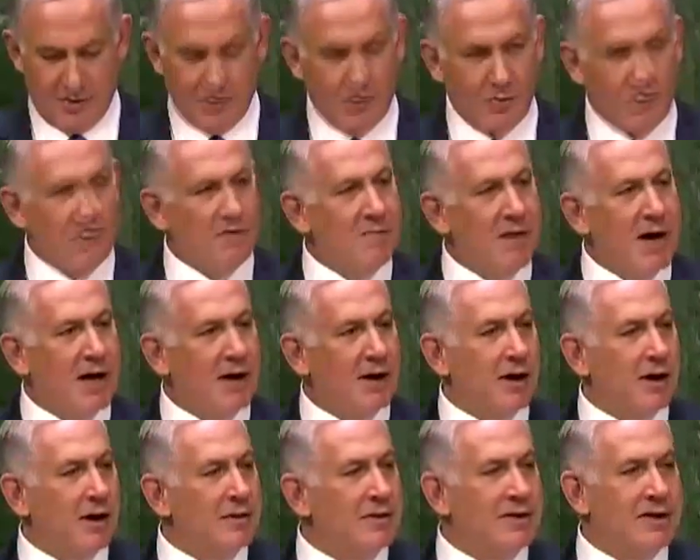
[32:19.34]
We've made
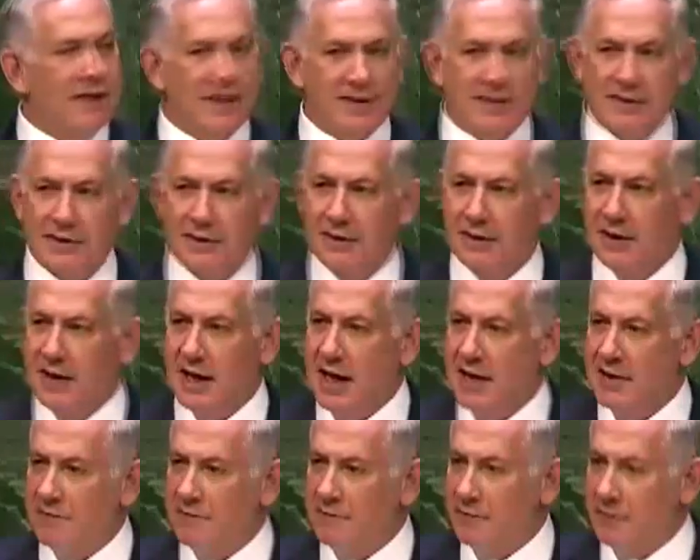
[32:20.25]
a desolate
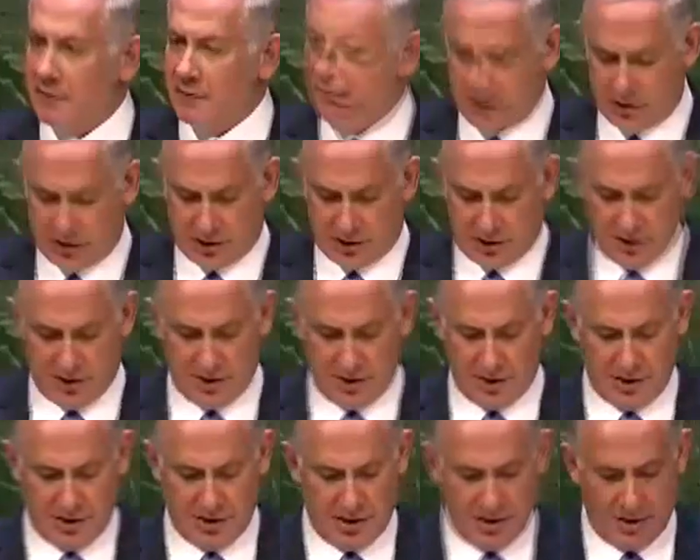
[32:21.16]
land flourish,
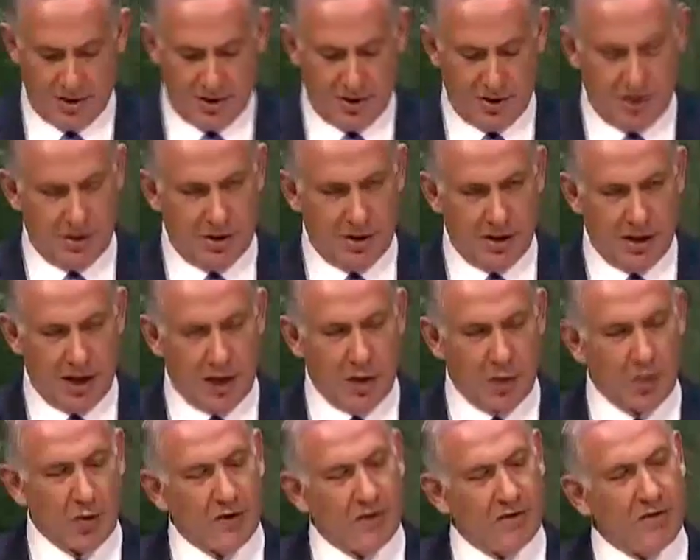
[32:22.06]

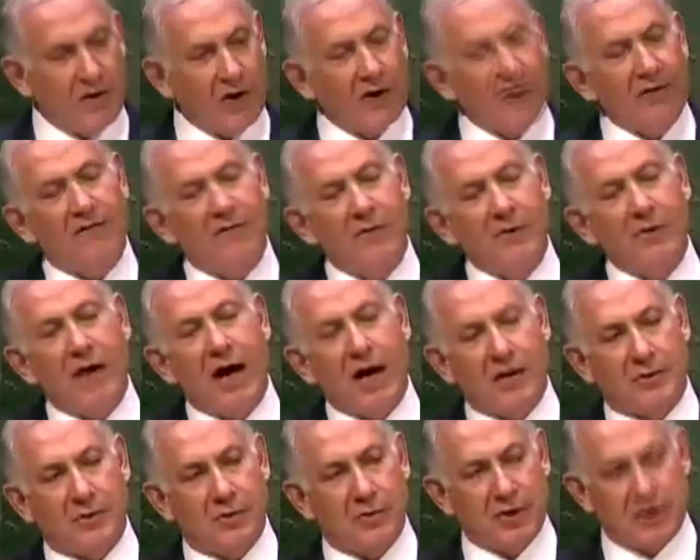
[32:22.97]
and with very few
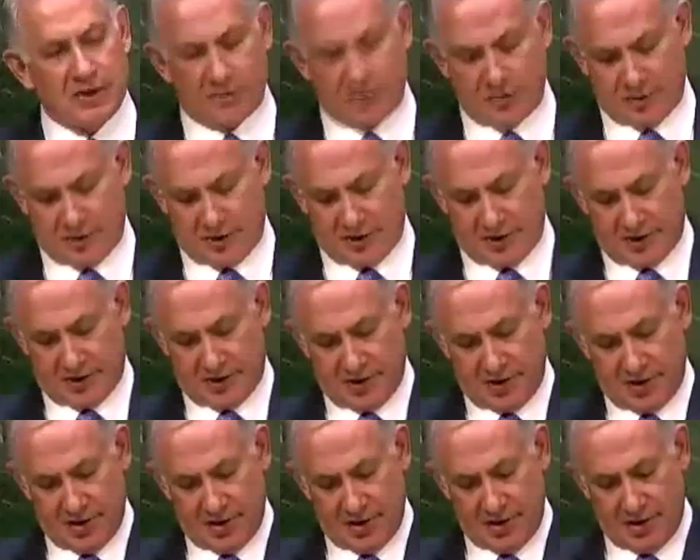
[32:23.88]
natural resources,
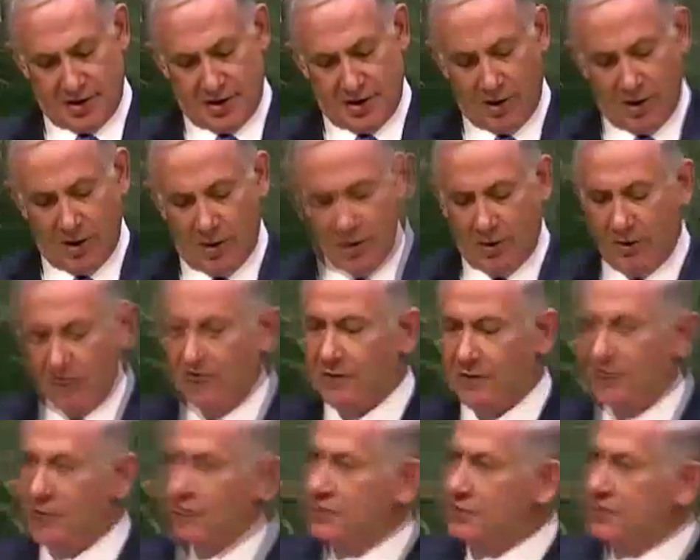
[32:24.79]
we've
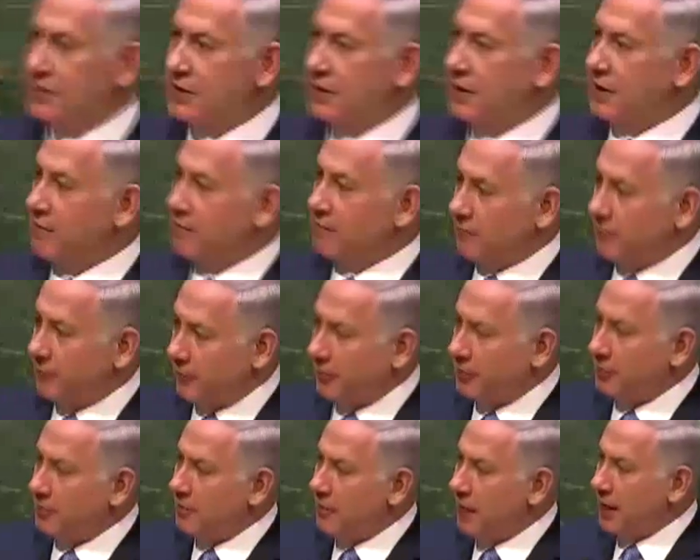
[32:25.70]
used the
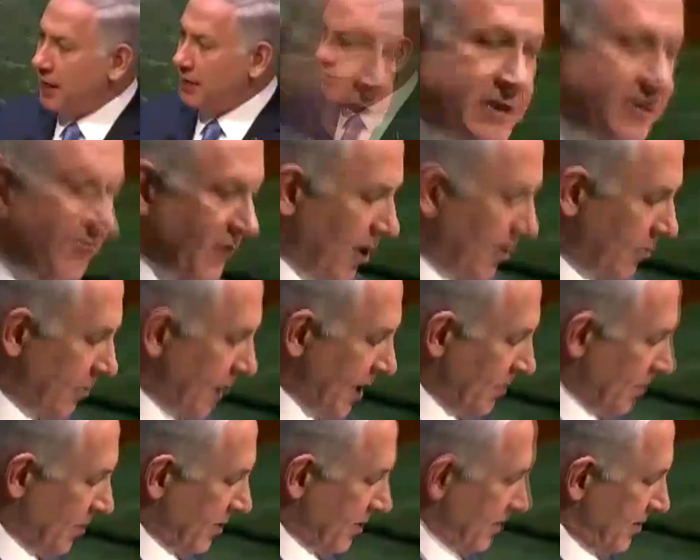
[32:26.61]
fertile minds of our
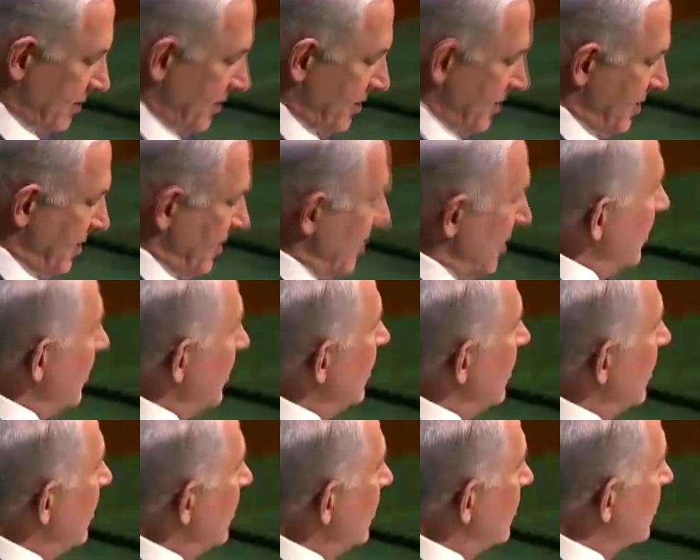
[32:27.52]
people
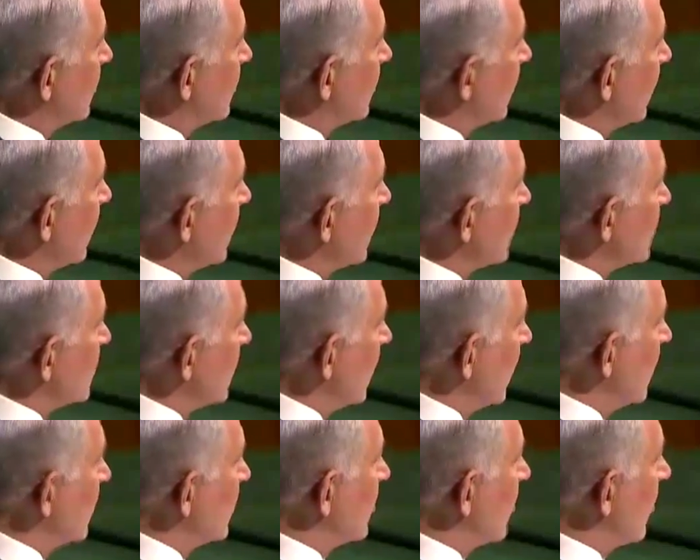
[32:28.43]
to turn Israel
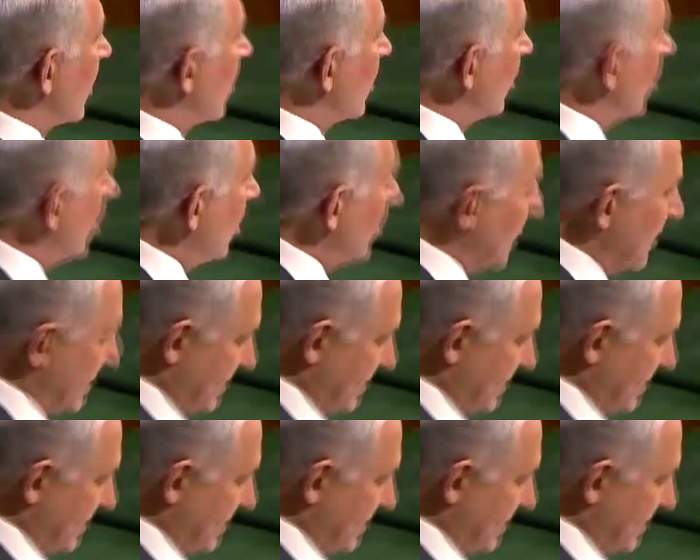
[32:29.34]
into a global